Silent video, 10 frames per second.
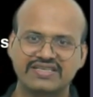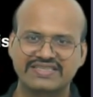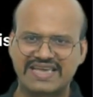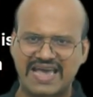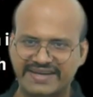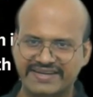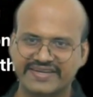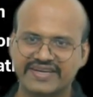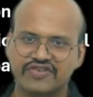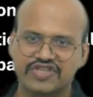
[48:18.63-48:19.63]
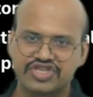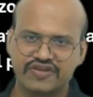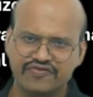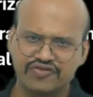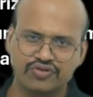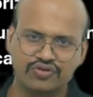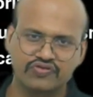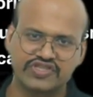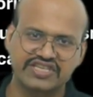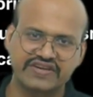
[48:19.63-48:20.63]
scatter, which diffuse,
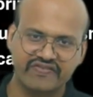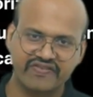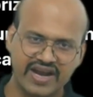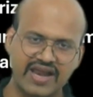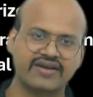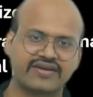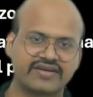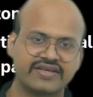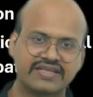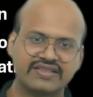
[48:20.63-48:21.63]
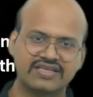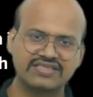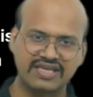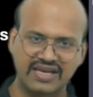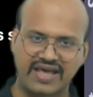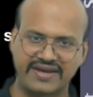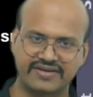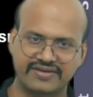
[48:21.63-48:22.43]
which refract the sunlight.